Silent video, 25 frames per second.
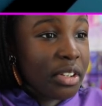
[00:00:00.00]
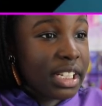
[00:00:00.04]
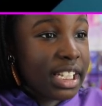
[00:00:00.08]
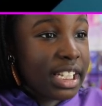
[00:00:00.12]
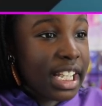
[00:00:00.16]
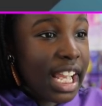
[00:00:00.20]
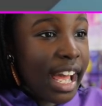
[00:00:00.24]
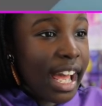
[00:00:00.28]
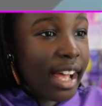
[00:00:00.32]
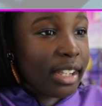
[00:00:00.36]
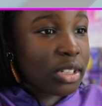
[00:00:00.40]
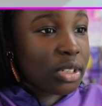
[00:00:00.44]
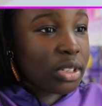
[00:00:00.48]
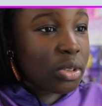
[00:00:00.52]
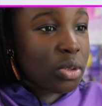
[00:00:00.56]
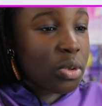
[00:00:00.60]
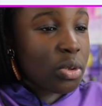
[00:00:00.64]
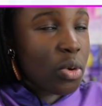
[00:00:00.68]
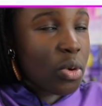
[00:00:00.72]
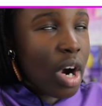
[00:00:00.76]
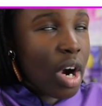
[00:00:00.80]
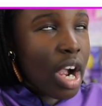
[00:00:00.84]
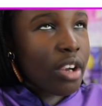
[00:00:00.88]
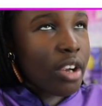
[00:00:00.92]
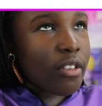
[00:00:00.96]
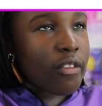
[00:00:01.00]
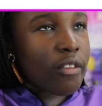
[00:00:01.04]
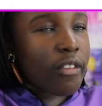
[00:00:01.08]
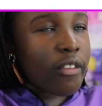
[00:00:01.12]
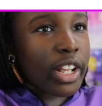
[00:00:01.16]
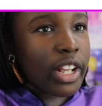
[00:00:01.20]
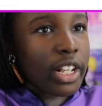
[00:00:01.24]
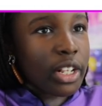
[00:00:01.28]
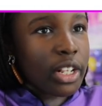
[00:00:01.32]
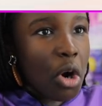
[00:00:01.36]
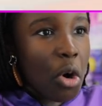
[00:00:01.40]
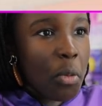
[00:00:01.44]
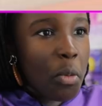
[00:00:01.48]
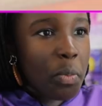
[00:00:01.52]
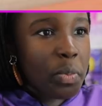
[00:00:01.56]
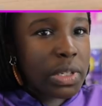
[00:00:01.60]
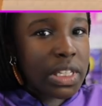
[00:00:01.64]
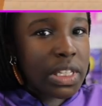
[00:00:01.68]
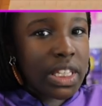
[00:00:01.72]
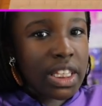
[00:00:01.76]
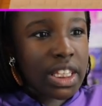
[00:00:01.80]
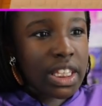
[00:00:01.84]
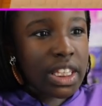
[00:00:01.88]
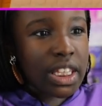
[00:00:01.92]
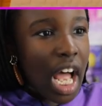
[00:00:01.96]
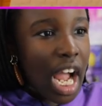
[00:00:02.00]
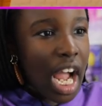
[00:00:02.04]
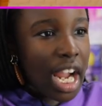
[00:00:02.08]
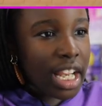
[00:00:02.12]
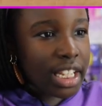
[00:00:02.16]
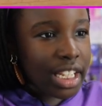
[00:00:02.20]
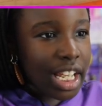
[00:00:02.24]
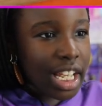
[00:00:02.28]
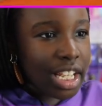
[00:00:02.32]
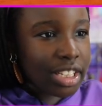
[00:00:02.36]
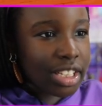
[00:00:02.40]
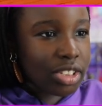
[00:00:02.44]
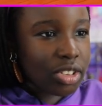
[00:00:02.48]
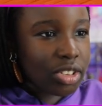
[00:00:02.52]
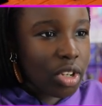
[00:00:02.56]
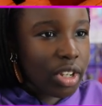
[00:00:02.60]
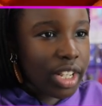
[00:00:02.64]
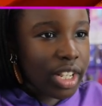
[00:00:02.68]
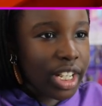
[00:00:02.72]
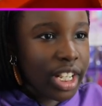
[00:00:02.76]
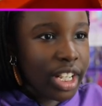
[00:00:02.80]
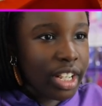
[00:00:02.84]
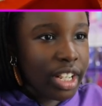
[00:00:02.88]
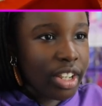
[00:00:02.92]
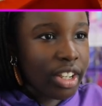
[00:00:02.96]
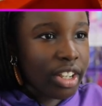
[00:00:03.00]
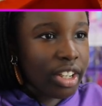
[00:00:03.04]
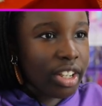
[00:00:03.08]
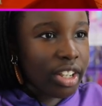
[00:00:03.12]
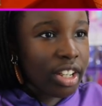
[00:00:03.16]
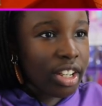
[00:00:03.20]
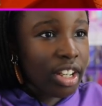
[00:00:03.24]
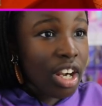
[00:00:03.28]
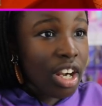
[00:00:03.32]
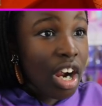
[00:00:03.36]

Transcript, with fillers: day at school. I really hope Lila's not here.